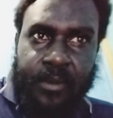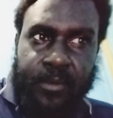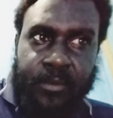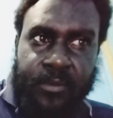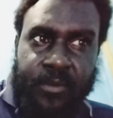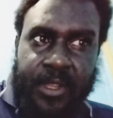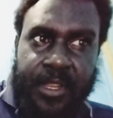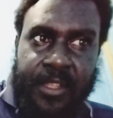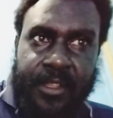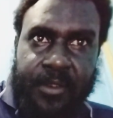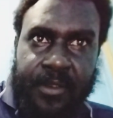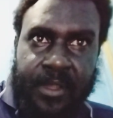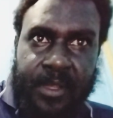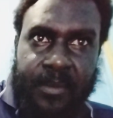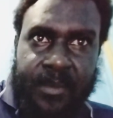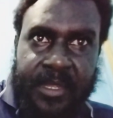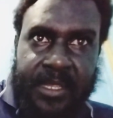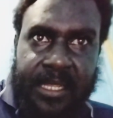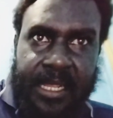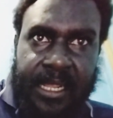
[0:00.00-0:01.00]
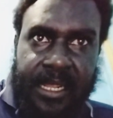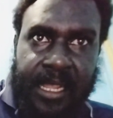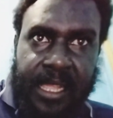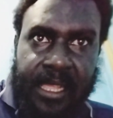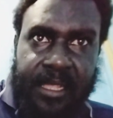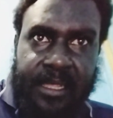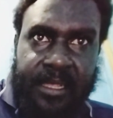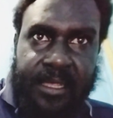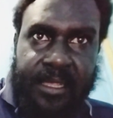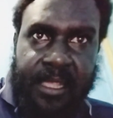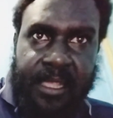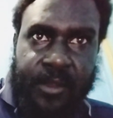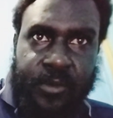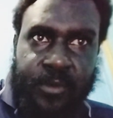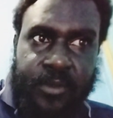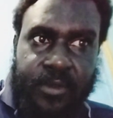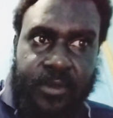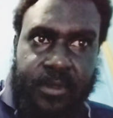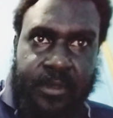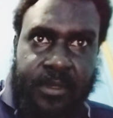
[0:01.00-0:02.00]
video and this la
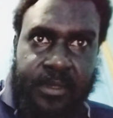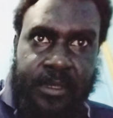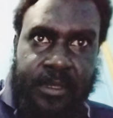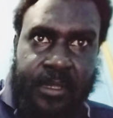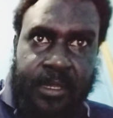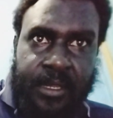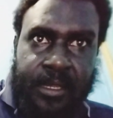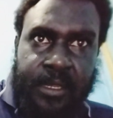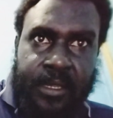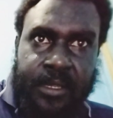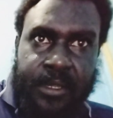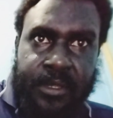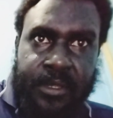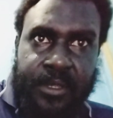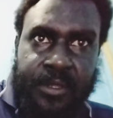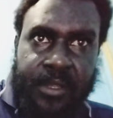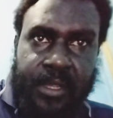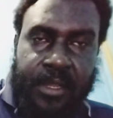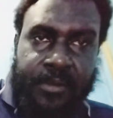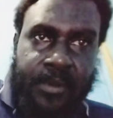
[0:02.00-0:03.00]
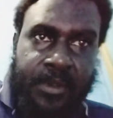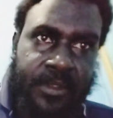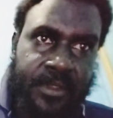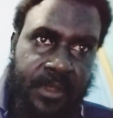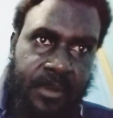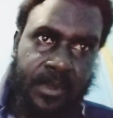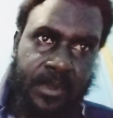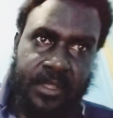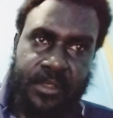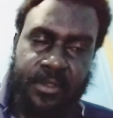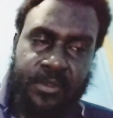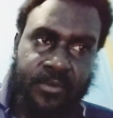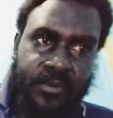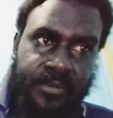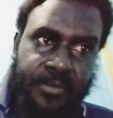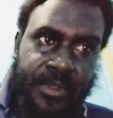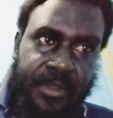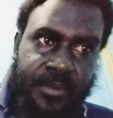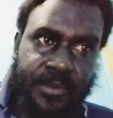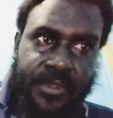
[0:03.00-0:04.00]
9,672
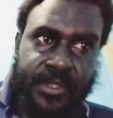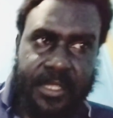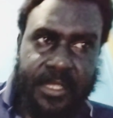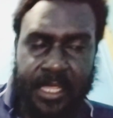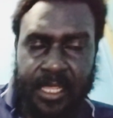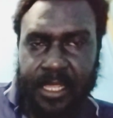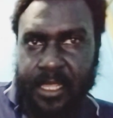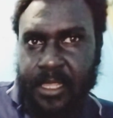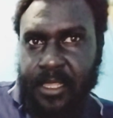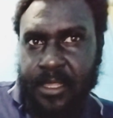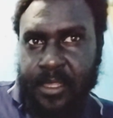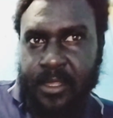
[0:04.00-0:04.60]
views yeah.